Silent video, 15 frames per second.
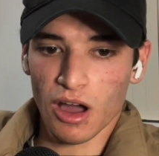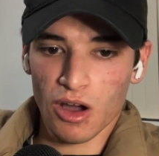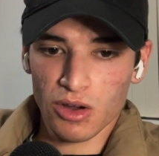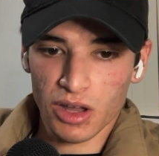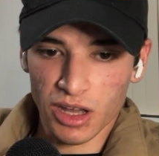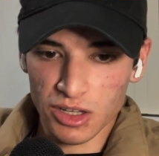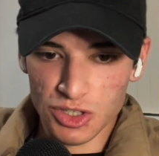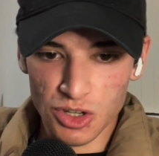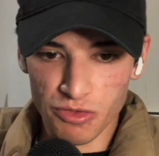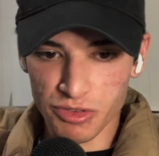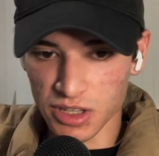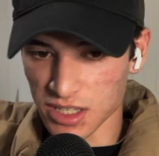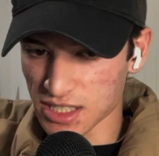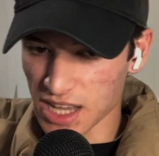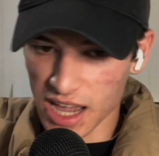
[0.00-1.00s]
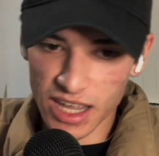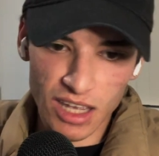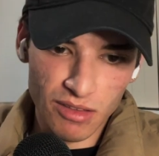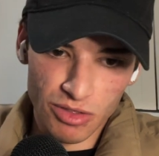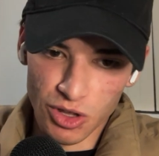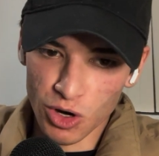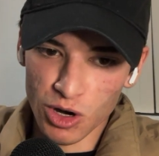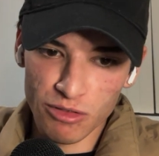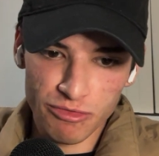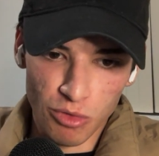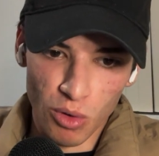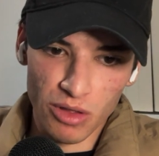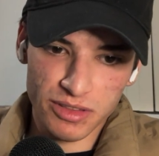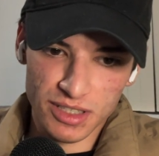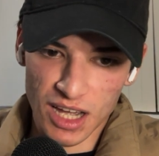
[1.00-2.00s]
okay. So for the second, third,
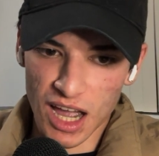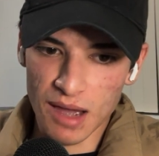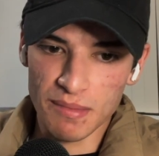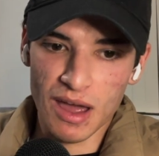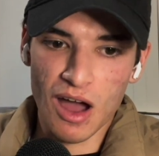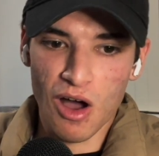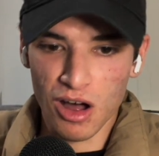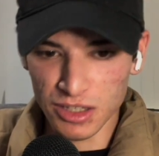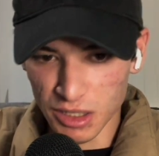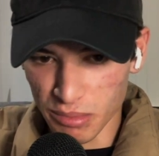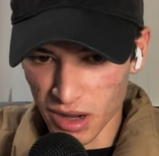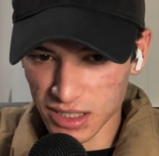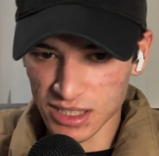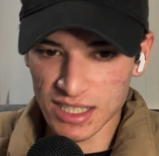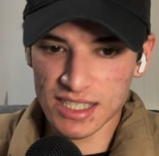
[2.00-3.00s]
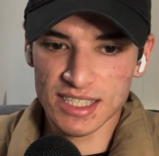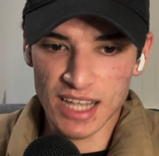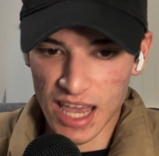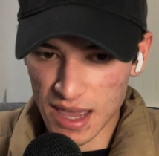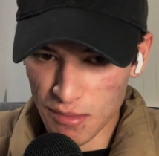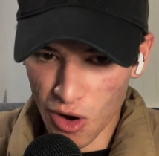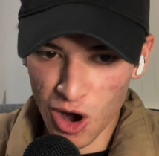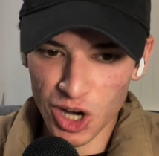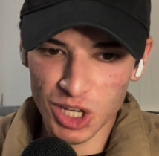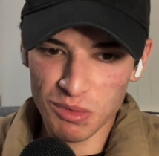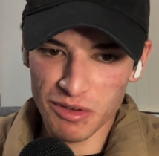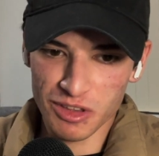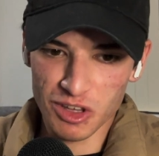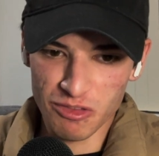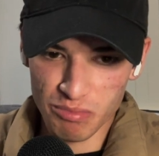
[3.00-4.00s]
fourth time now, I'll debunk the same
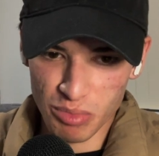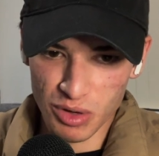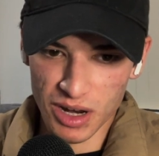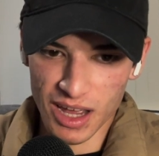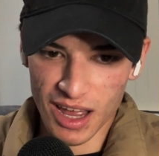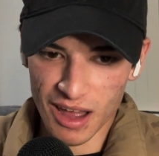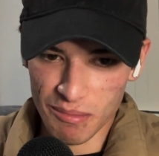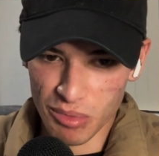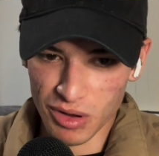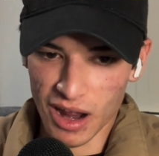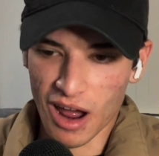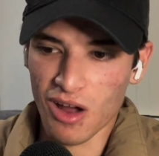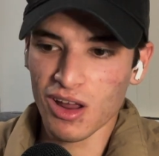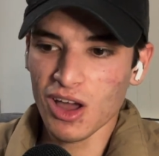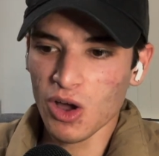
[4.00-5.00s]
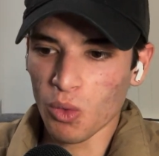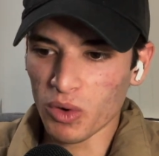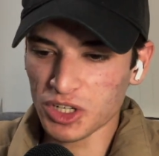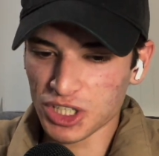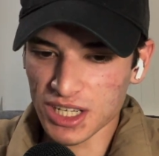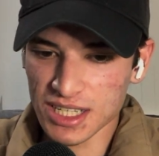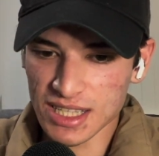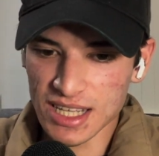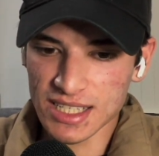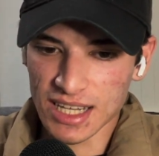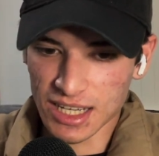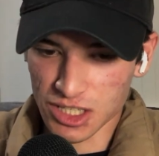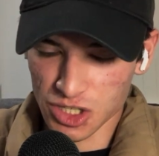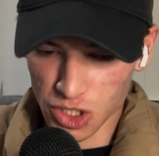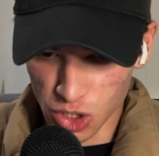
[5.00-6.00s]
argument that you've put out, which is this
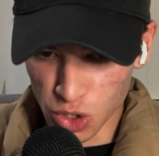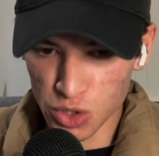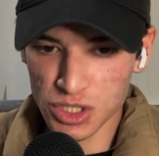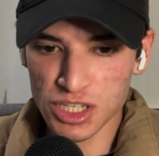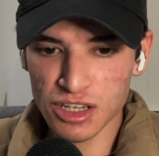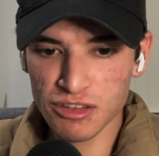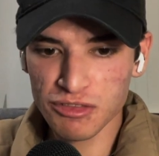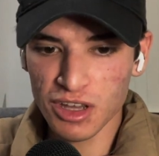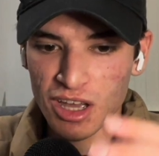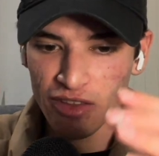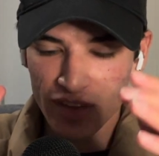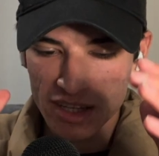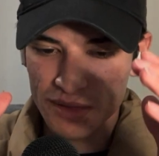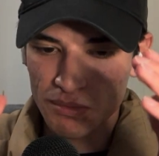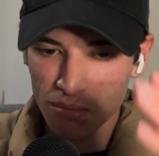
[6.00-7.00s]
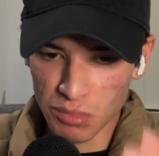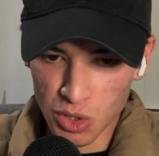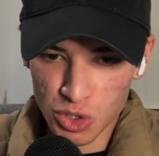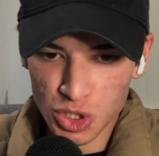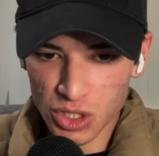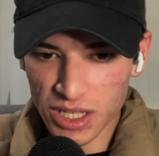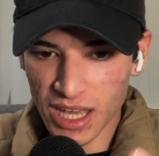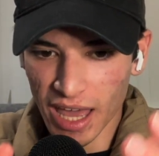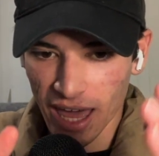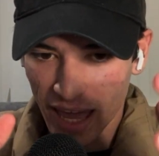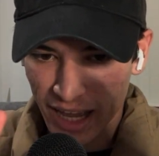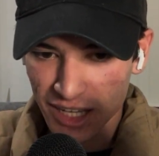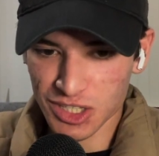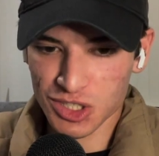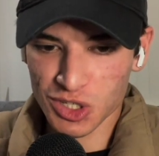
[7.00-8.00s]
mutually
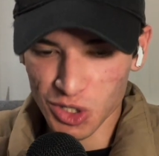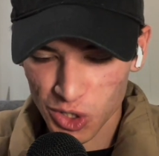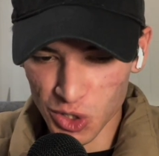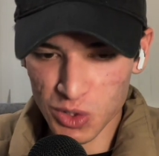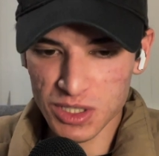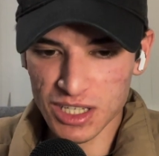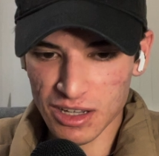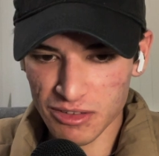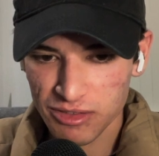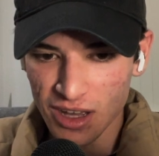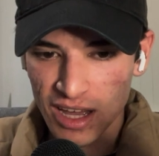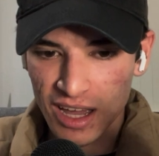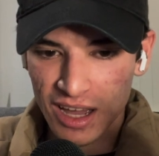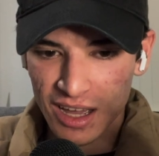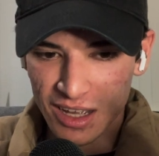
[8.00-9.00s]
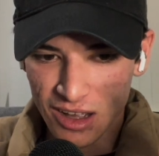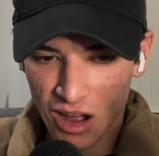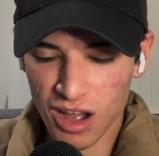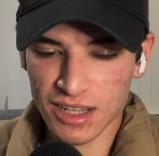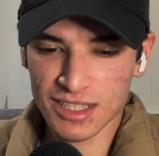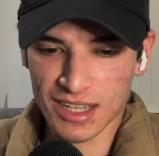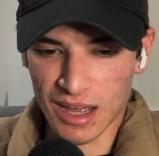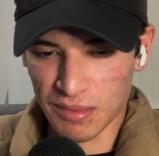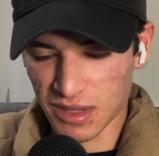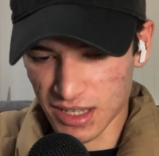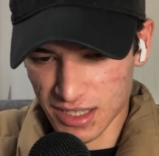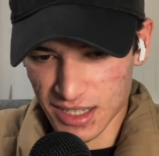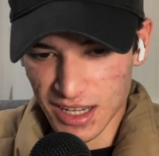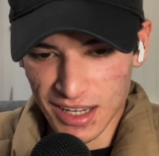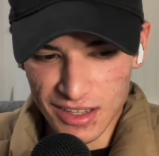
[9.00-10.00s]
exclusive concept,
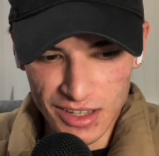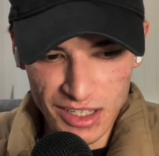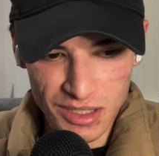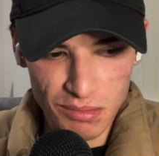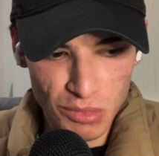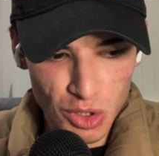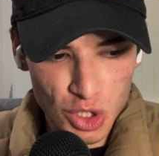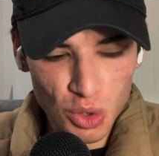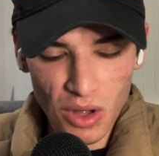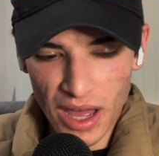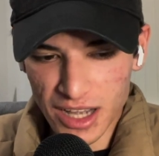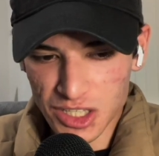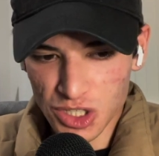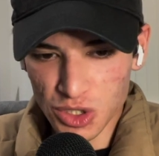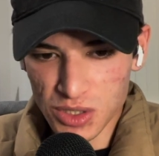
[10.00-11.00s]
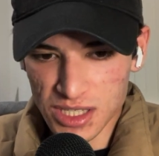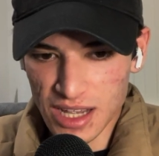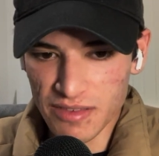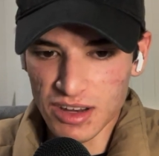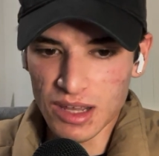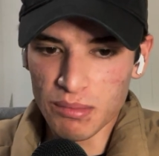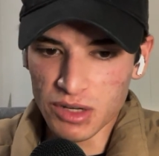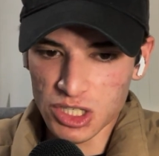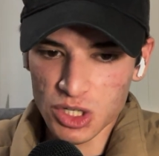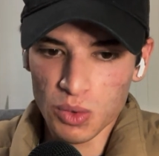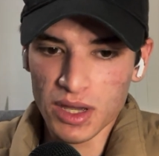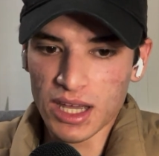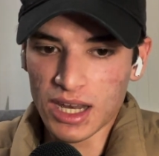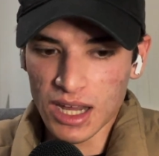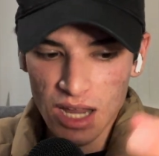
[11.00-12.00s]
this mutual exclusivity
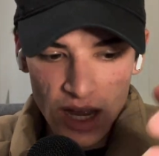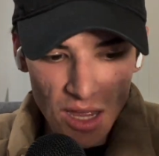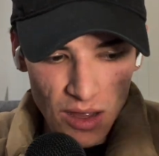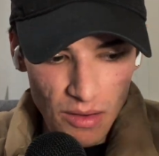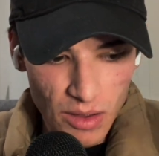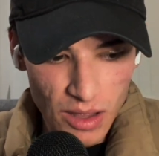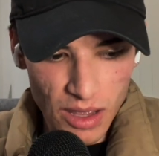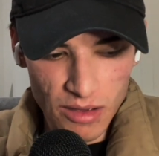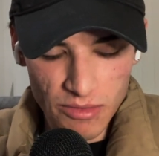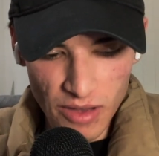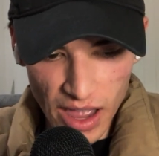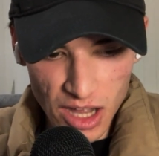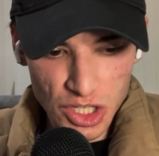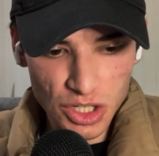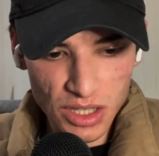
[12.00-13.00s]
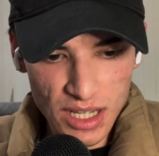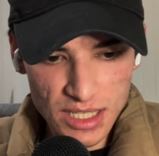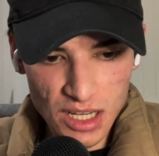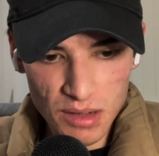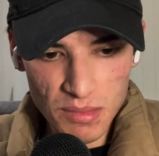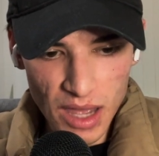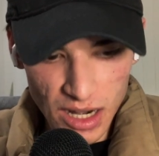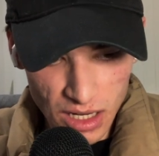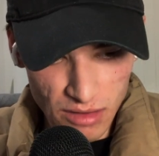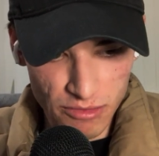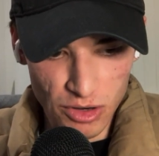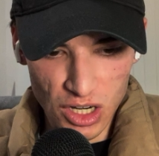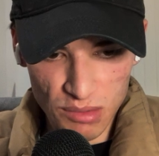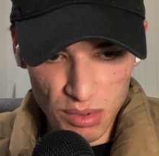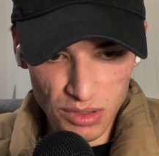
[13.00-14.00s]
between evangelism and
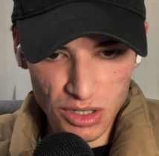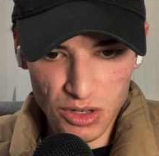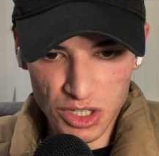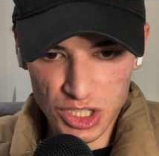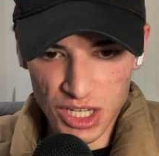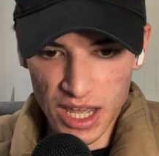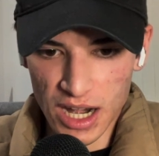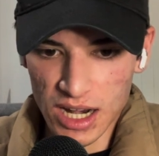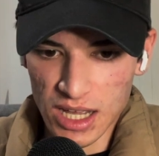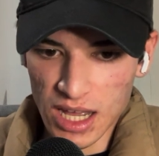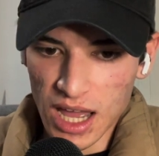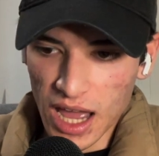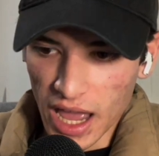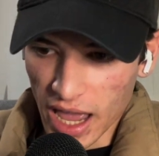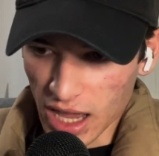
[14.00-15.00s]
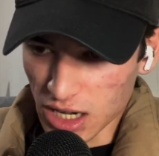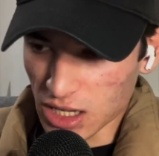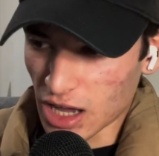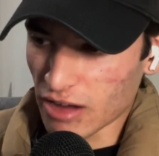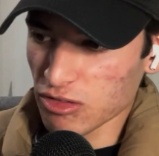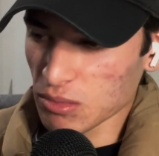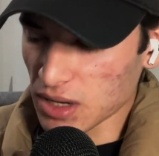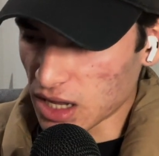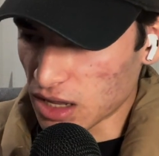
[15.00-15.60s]
converting people to Christianity and government